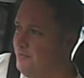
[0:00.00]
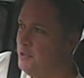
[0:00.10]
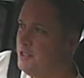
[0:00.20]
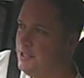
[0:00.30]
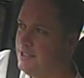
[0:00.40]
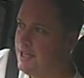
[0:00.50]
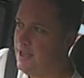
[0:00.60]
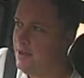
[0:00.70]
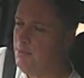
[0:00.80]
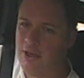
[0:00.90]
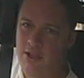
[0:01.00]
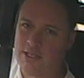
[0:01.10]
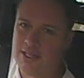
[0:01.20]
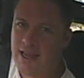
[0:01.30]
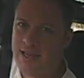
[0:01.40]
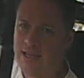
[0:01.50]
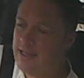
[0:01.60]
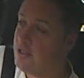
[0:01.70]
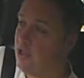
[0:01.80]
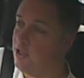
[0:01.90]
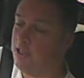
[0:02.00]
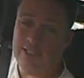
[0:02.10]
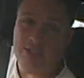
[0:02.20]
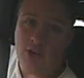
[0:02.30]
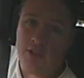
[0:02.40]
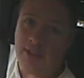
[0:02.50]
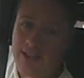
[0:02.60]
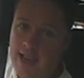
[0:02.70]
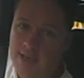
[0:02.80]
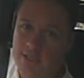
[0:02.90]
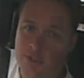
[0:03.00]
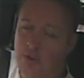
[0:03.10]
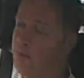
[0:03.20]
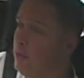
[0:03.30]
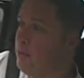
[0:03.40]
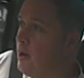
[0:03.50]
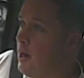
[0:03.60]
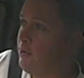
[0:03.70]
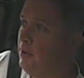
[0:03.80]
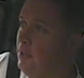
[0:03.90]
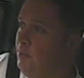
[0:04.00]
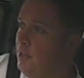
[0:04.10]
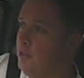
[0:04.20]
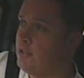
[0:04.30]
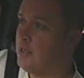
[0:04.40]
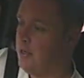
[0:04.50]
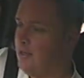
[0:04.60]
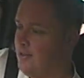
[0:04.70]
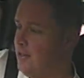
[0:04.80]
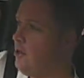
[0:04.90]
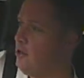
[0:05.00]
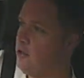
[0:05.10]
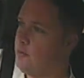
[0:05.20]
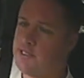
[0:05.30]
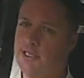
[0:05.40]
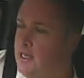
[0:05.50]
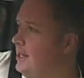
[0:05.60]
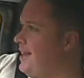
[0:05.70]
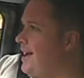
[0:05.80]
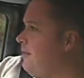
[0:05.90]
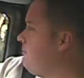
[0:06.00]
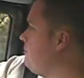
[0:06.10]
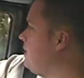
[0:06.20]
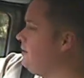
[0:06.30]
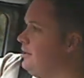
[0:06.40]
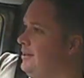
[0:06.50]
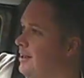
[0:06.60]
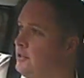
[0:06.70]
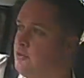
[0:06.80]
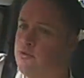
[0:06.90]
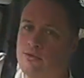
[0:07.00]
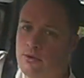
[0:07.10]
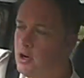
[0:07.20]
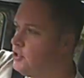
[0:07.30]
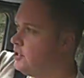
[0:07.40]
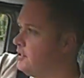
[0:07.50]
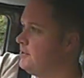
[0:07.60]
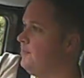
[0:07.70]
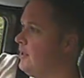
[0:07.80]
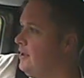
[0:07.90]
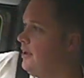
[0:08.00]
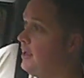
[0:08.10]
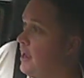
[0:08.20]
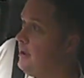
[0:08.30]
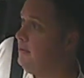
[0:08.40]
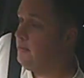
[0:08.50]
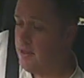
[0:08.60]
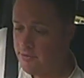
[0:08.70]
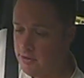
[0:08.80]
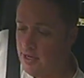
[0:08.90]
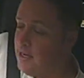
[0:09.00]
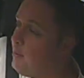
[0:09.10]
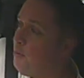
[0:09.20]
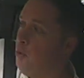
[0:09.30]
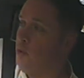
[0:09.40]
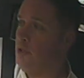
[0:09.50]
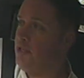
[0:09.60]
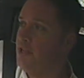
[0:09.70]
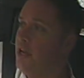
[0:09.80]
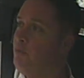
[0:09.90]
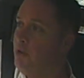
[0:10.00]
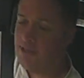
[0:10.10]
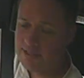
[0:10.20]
which is a bit like saying you're less likely to die in the Gaza Strip than Iraq really, because the ergonomics in here are frankly atrocious. Okay, they've cleaned up all this centre bit and